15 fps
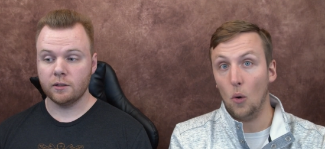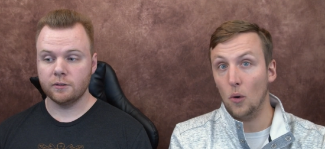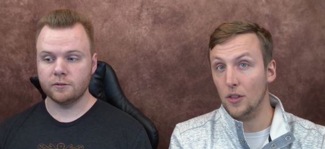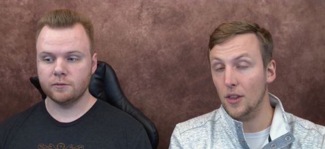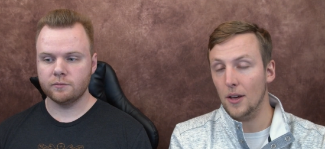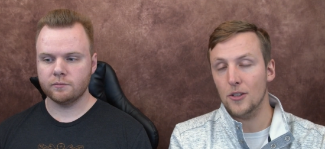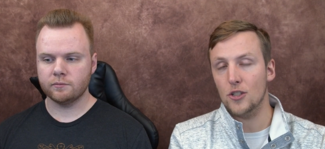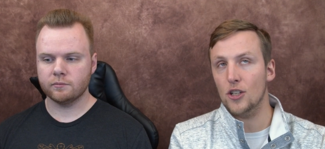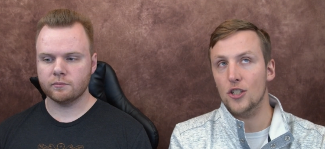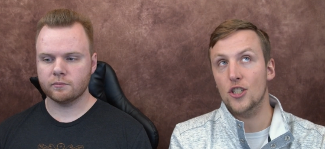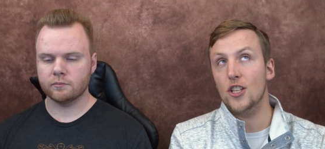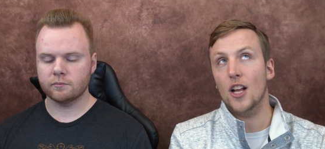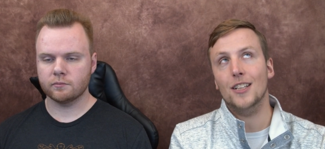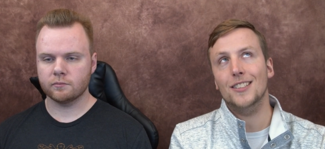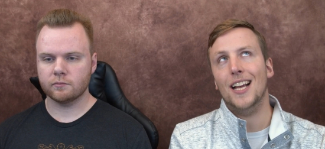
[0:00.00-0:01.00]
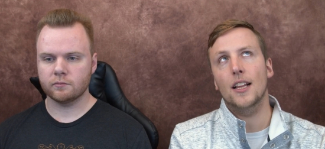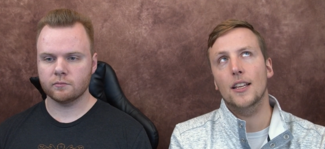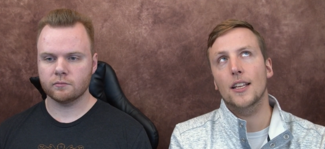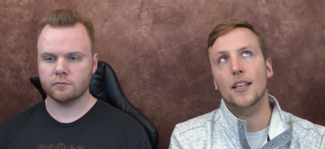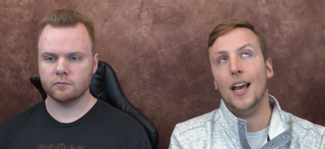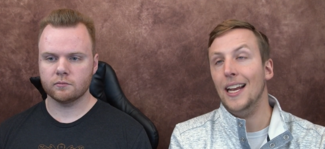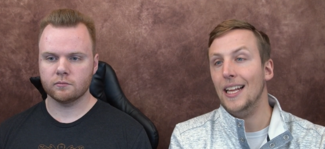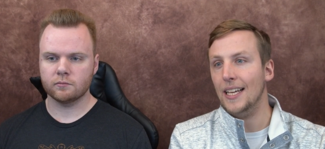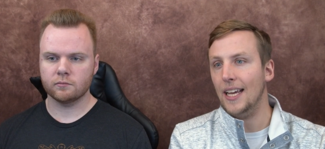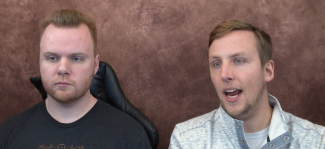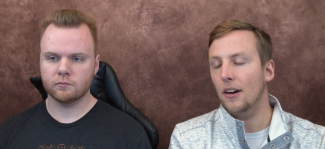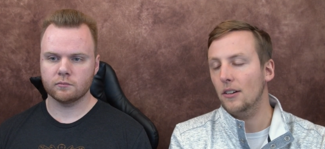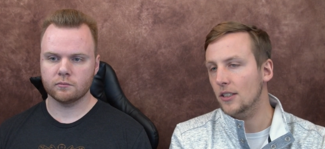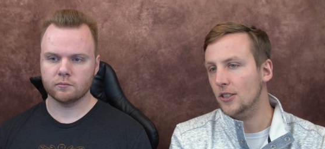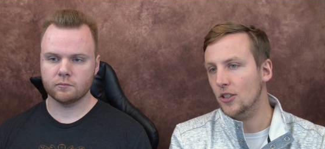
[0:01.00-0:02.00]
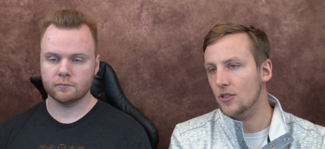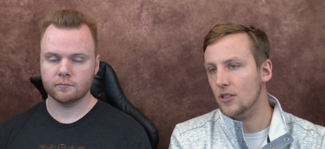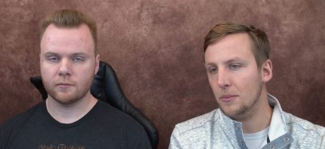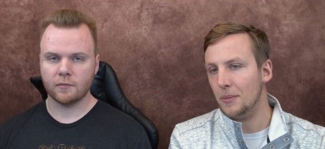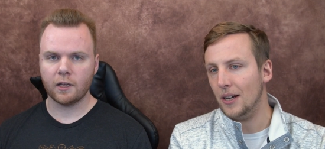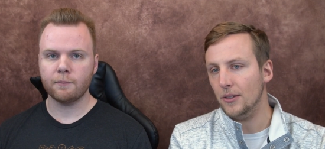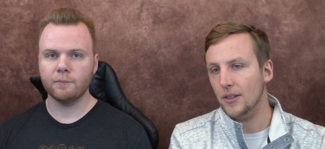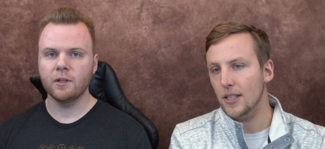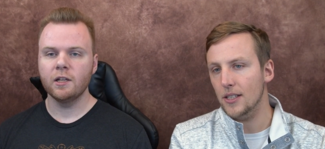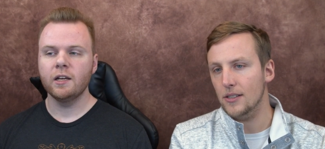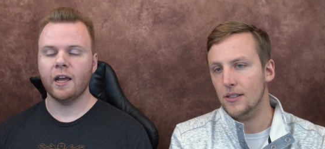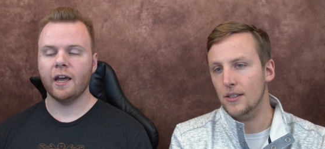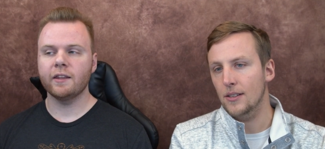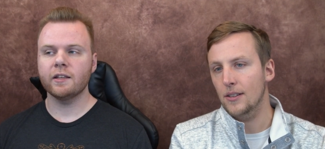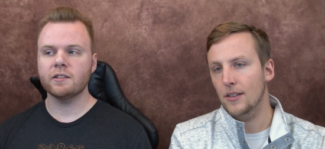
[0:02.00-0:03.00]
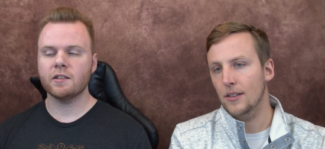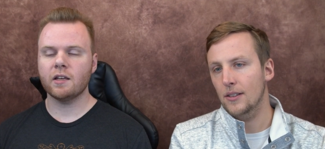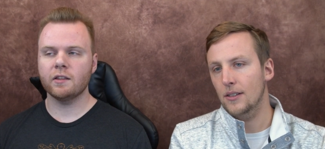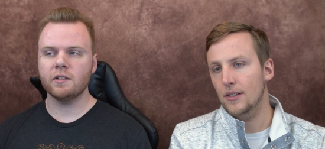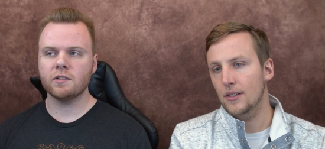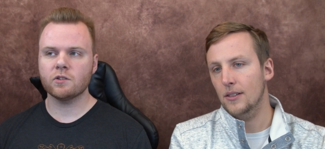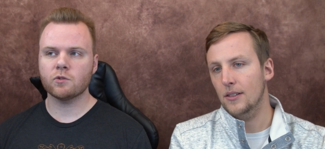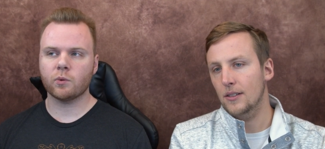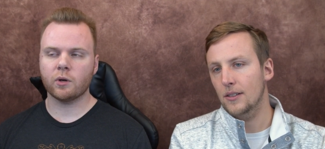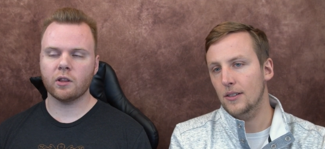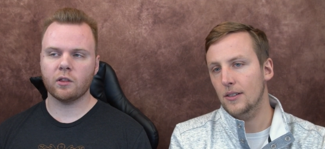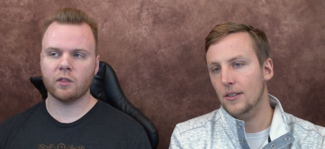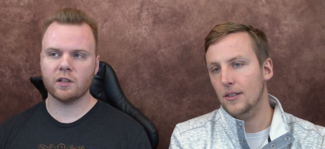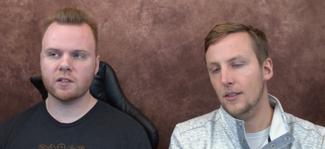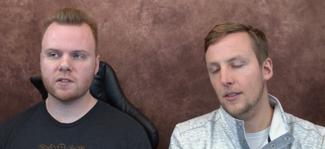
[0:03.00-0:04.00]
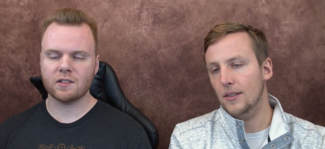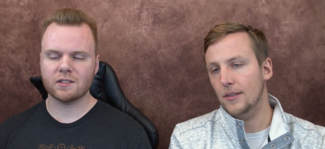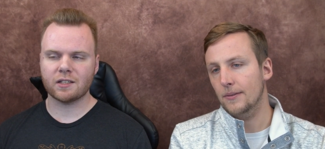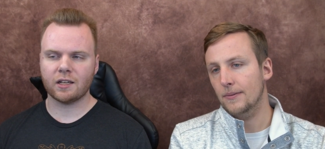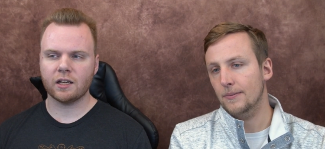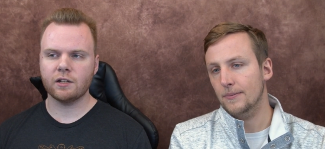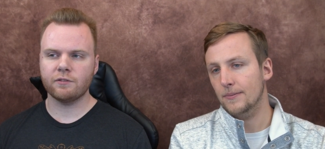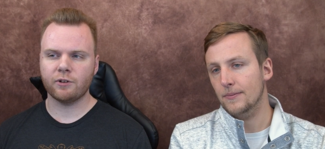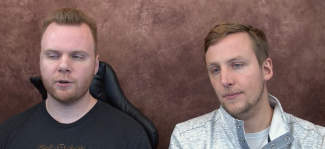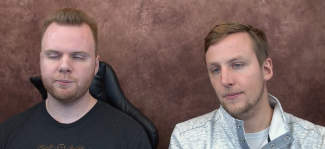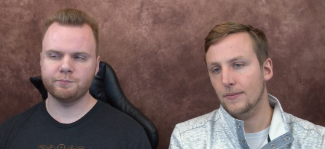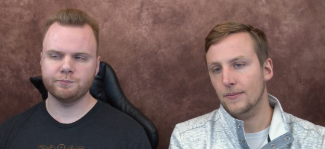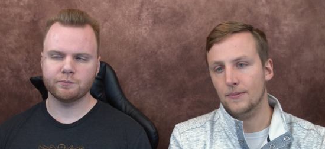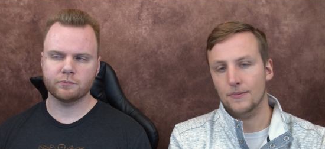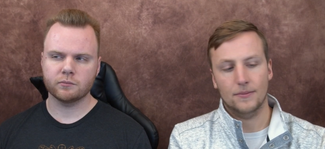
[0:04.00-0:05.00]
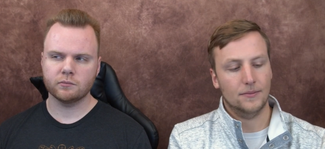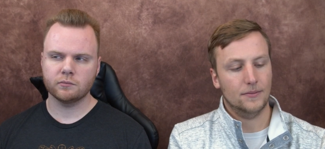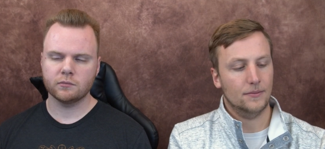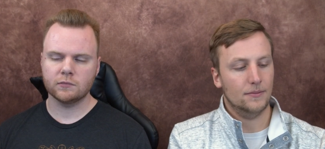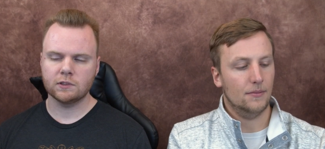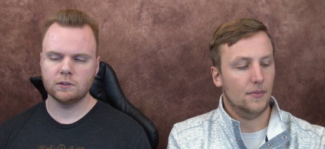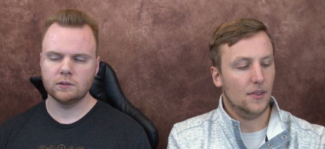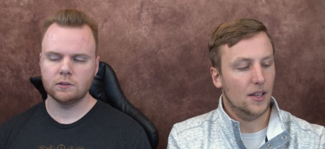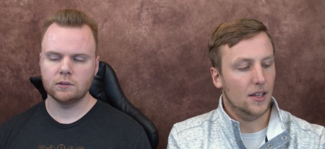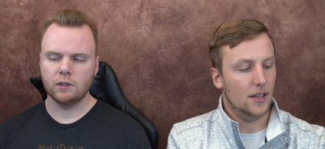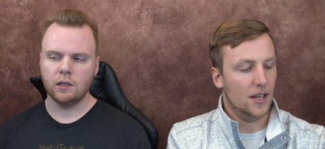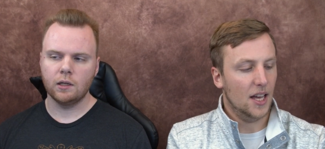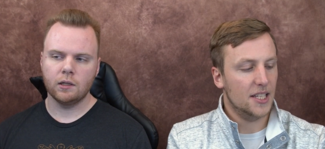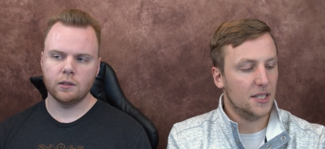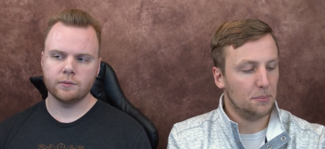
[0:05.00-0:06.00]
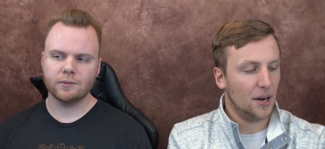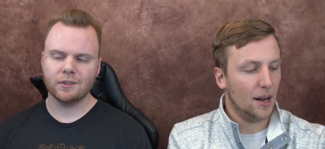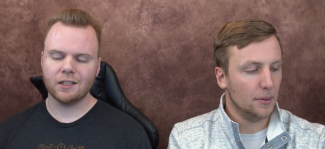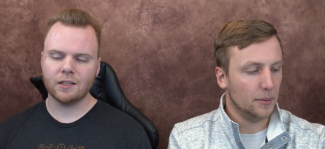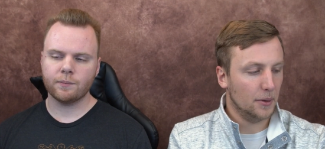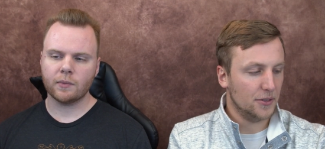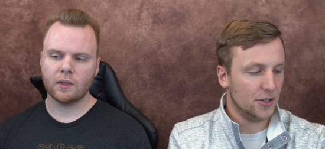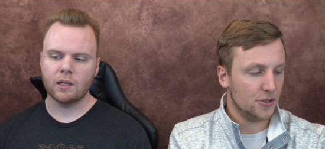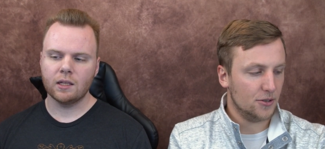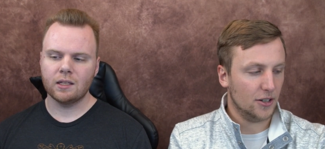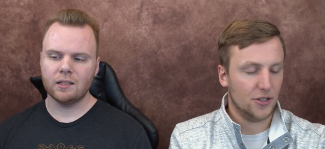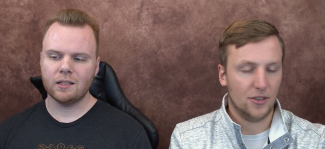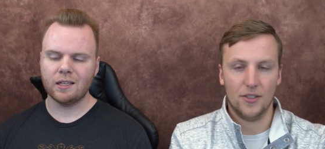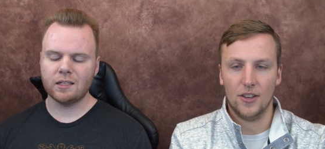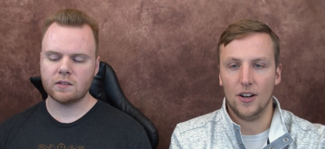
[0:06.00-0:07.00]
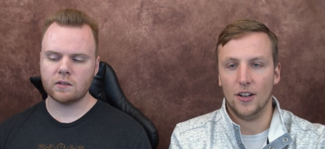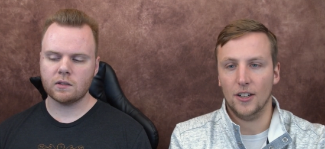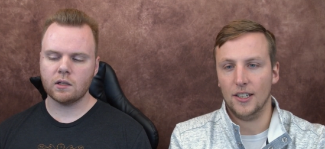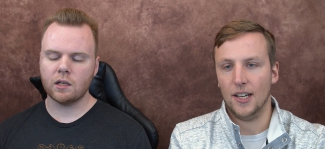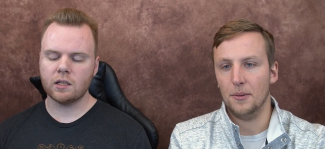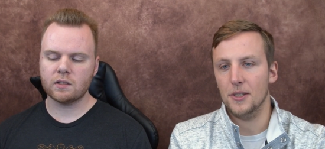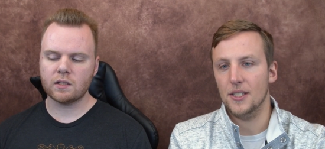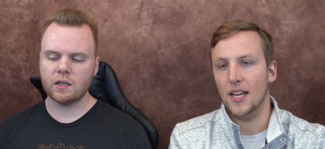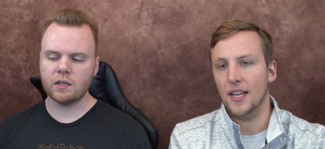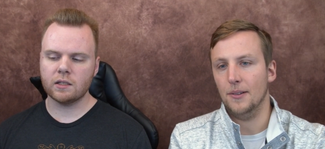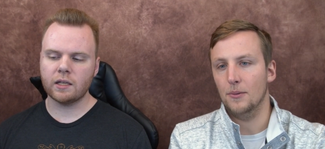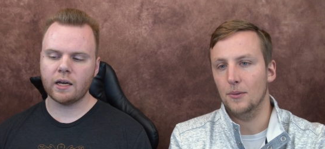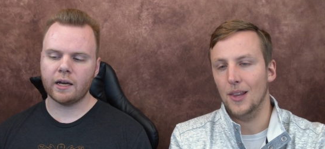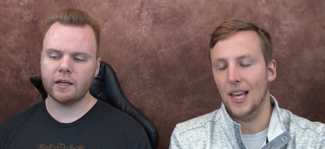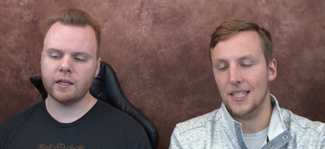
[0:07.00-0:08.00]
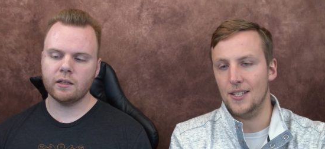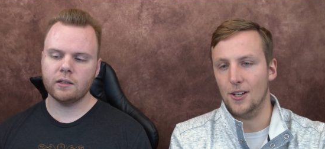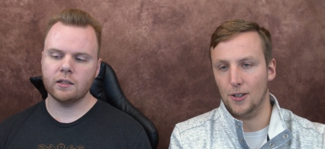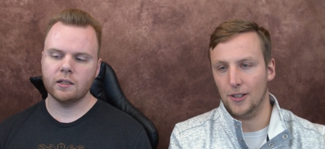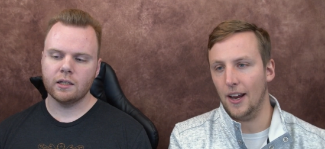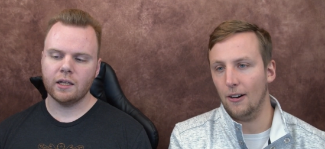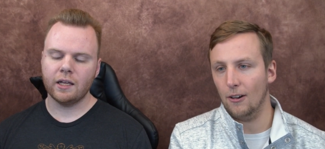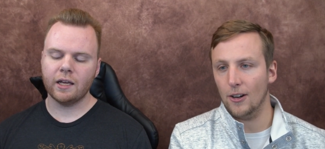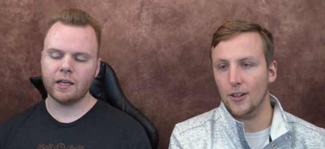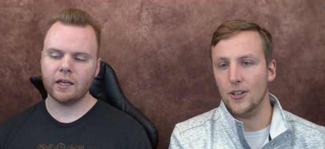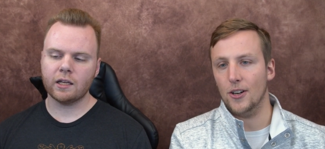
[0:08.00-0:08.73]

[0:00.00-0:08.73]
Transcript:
Speaker 1: or the sorry, she's not telling any characters about yep. this.
Speaker 2: And that's and this is one of the things that's kind of um
Speaker 1: it's a problem of the structure of it's, the arc. it's it, yeah, less it, her character. It,